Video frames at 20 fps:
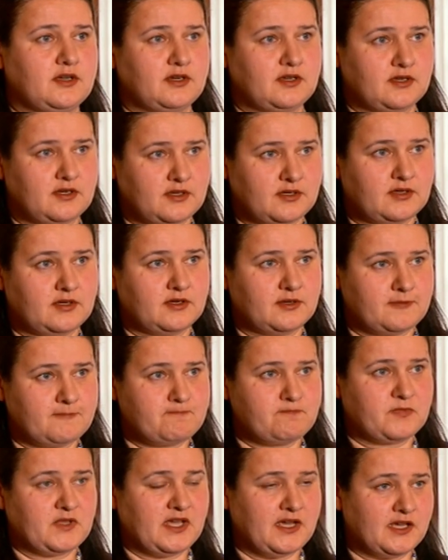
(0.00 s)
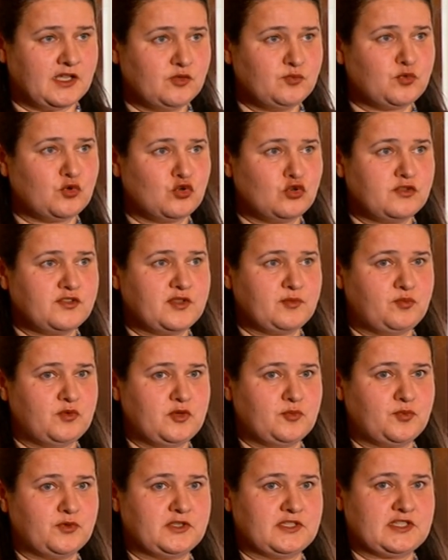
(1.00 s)
um, help all the
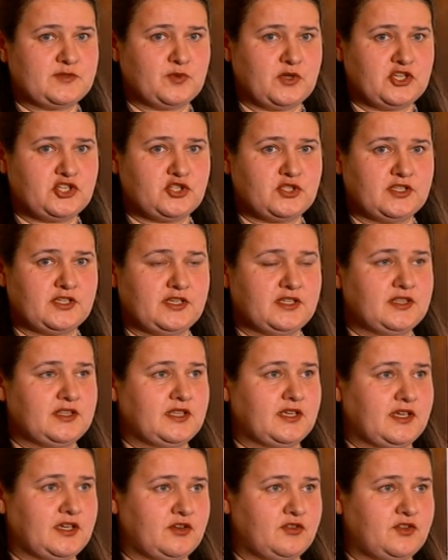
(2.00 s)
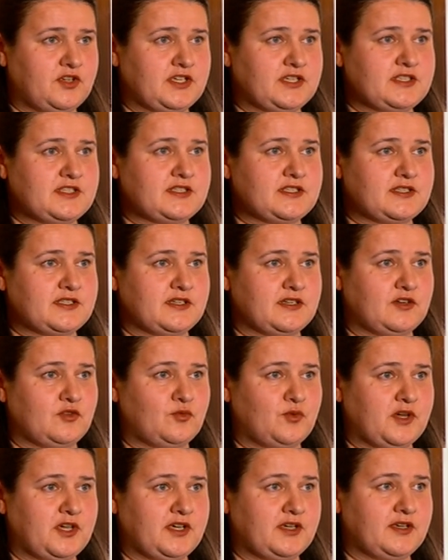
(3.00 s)
people, especially in the areas uh,
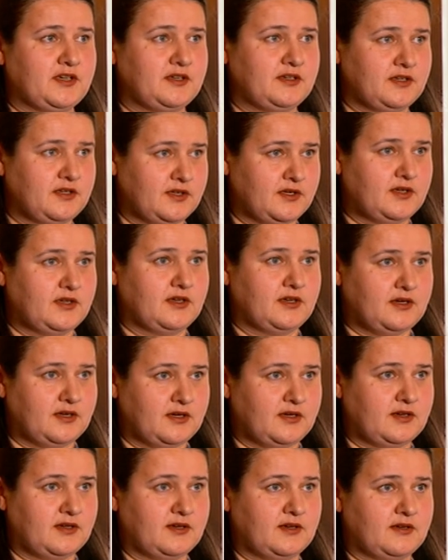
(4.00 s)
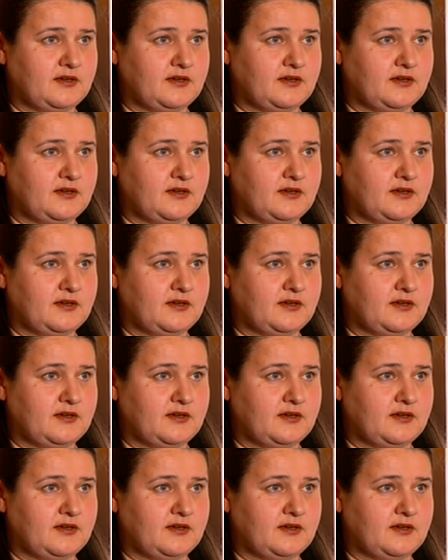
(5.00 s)
where uh,